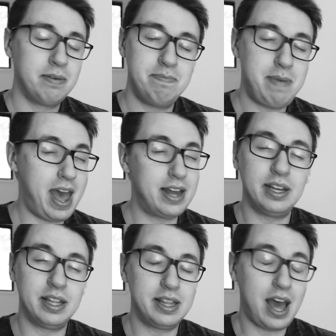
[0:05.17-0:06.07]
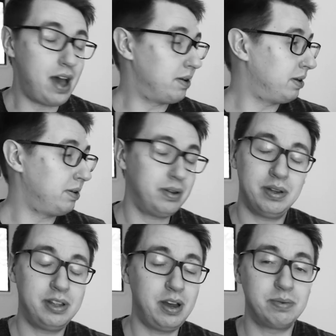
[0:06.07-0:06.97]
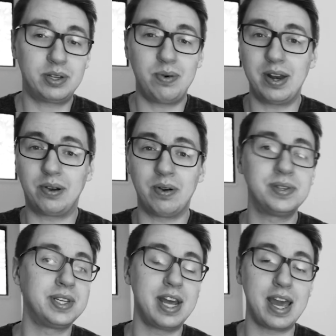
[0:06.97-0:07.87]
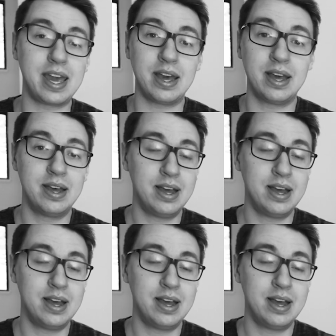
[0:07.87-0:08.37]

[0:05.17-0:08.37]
Man, that was quite a crazy day.